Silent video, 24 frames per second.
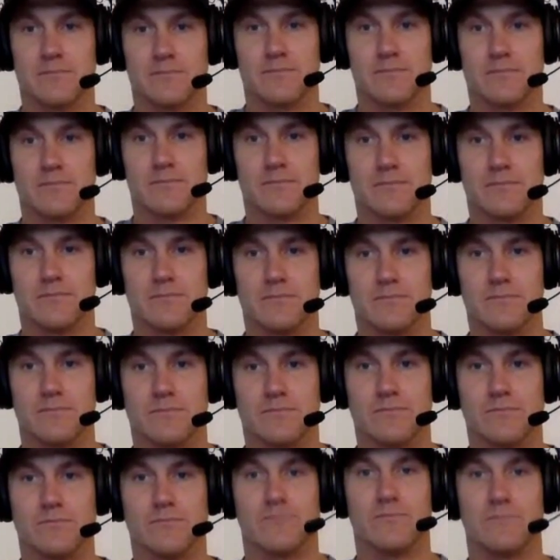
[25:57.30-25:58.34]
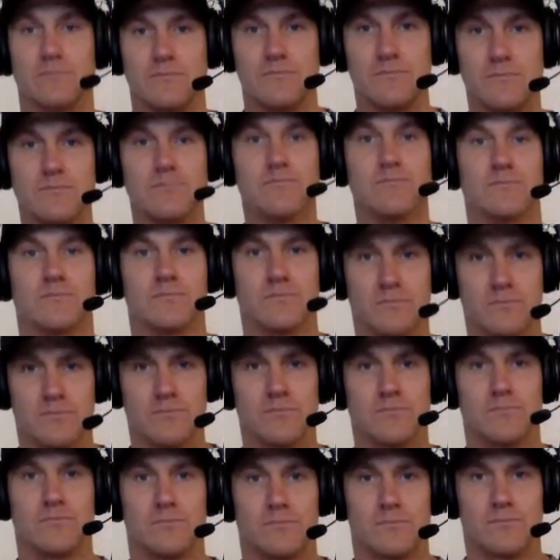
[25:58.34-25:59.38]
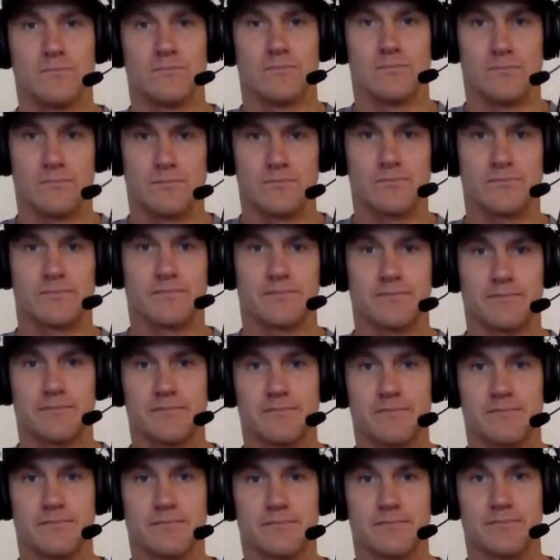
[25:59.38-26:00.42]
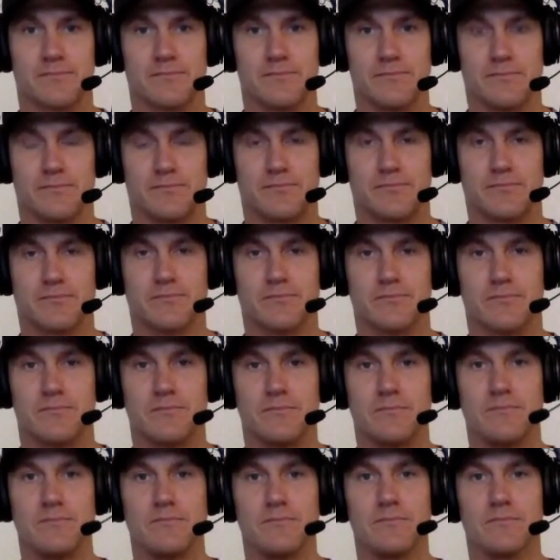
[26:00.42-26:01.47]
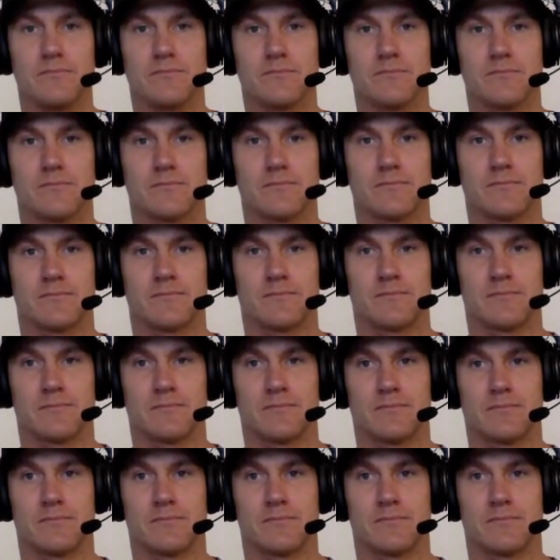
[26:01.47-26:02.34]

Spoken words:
No words are spoken by the person on screen.